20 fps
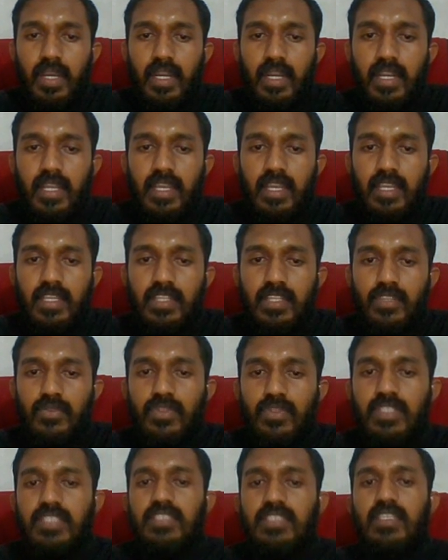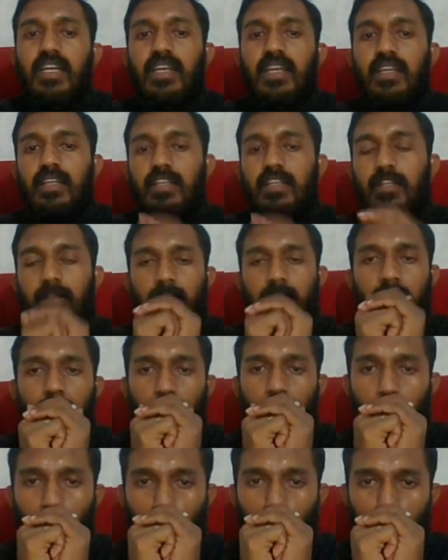attack through this diagonal.
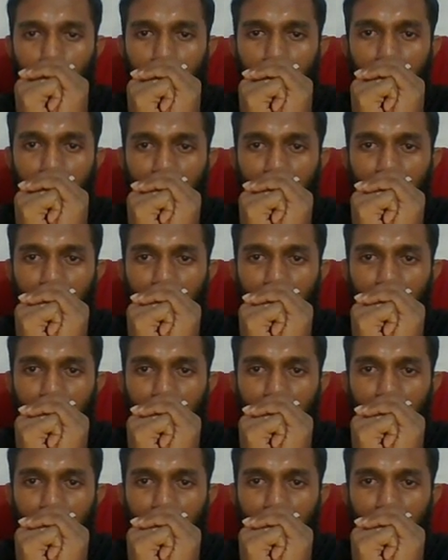Okay,